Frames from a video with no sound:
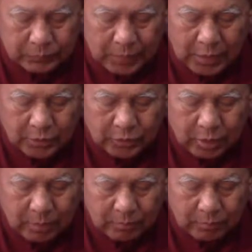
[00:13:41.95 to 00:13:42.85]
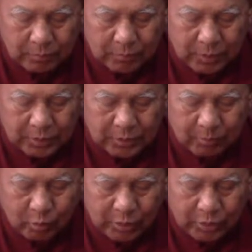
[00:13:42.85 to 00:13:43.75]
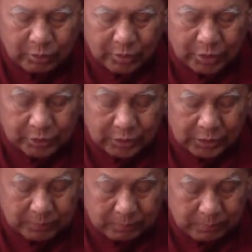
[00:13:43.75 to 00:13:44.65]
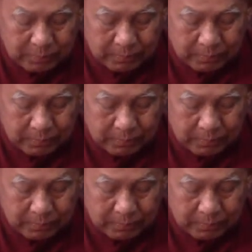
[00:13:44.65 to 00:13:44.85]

Non-stop, except when you are asleep.